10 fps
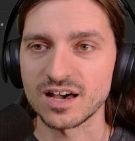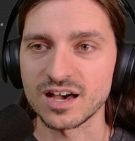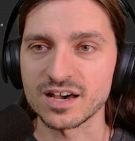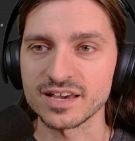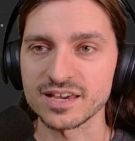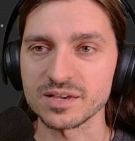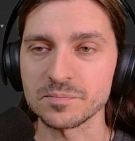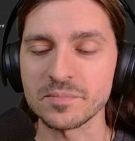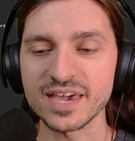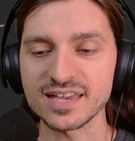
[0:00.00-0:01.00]
I
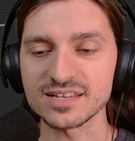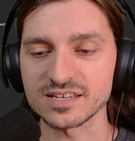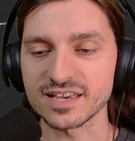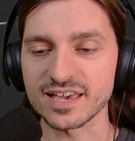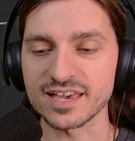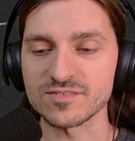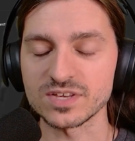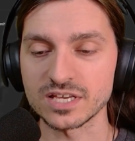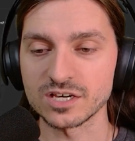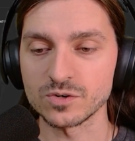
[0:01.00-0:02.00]
made a
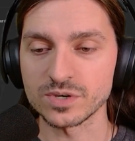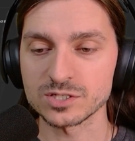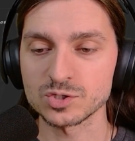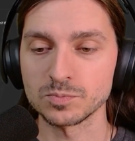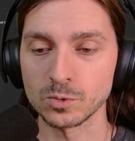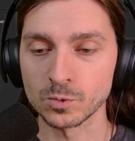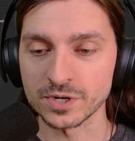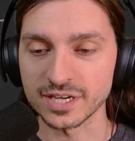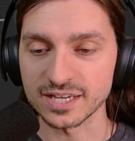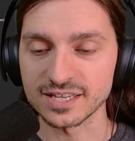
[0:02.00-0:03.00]
video
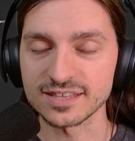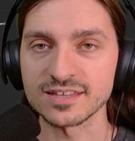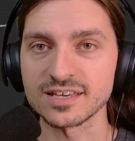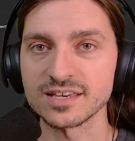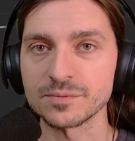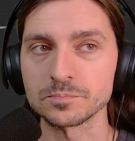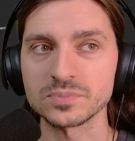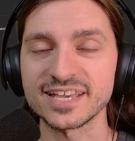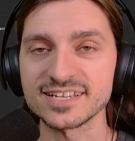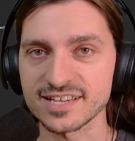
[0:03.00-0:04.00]
exploring the
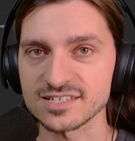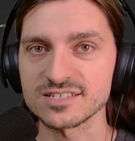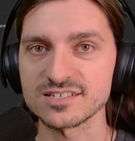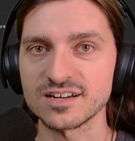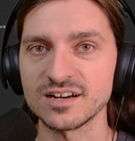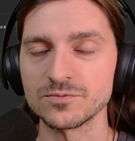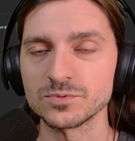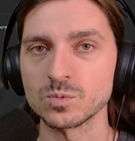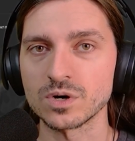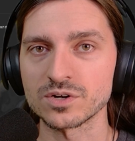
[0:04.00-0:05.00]
playtest of
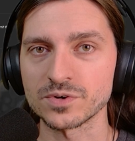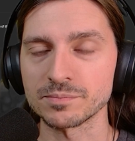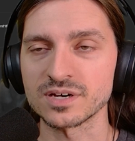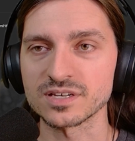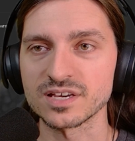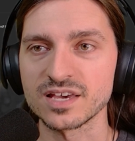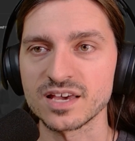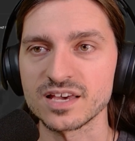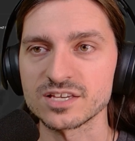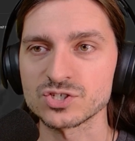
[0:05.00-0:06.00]
the Wandering Monk,
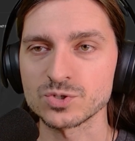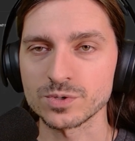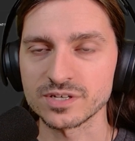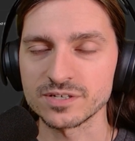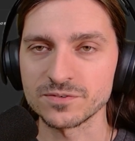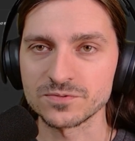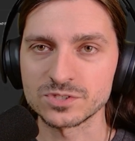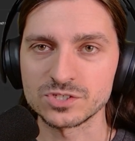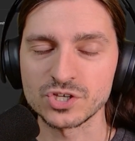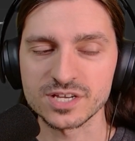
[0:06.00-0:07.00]
sort of
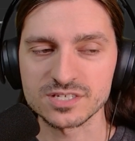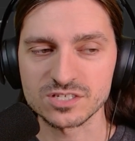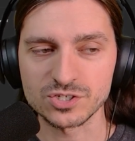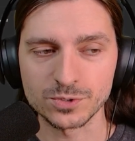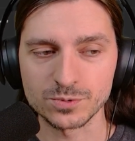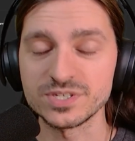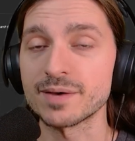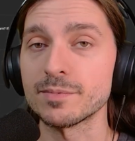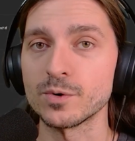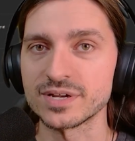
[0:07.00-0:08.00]
just to
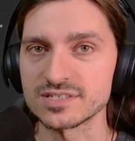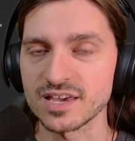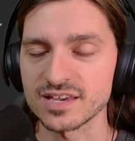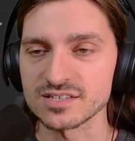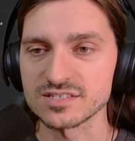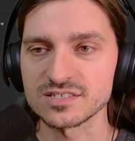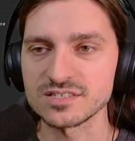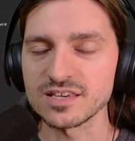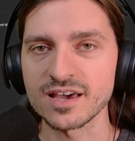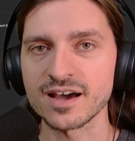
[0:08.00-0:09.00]
demo it and
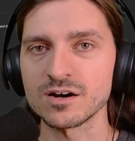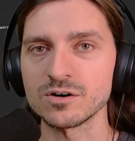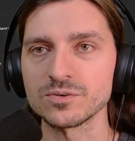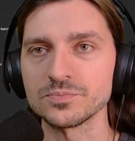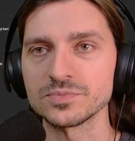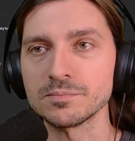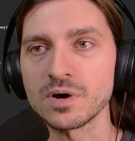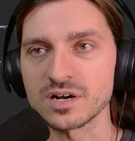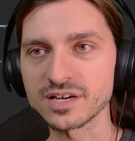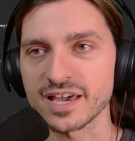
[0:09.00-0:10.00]
see how the
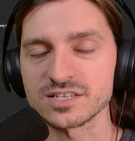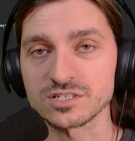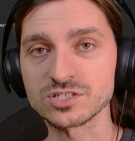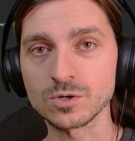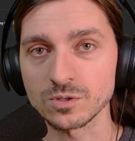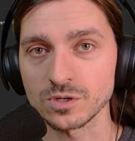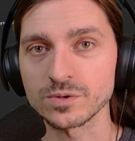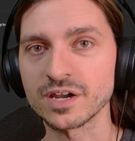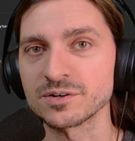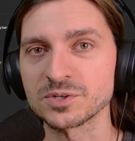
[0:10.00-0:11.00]
monk as a solo
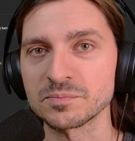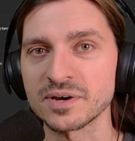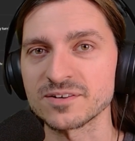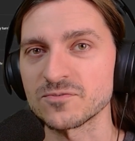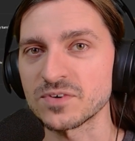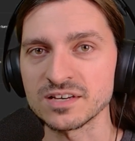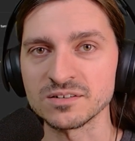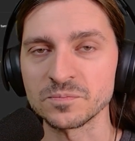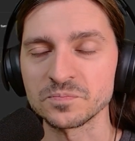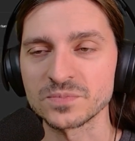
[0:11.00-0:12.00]
character might feel